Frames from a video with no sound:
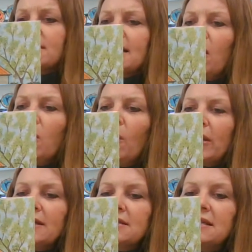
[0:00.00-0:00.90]
sow
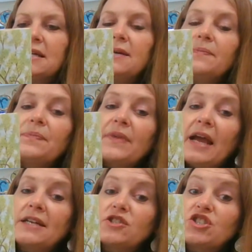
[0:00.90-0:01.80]
oinked,
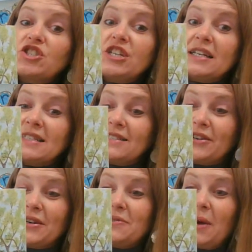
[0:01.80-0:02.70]
and she
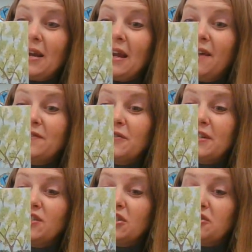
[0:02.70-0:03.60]
started running after
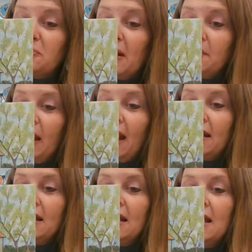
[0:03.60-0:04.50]
the gingerbread man.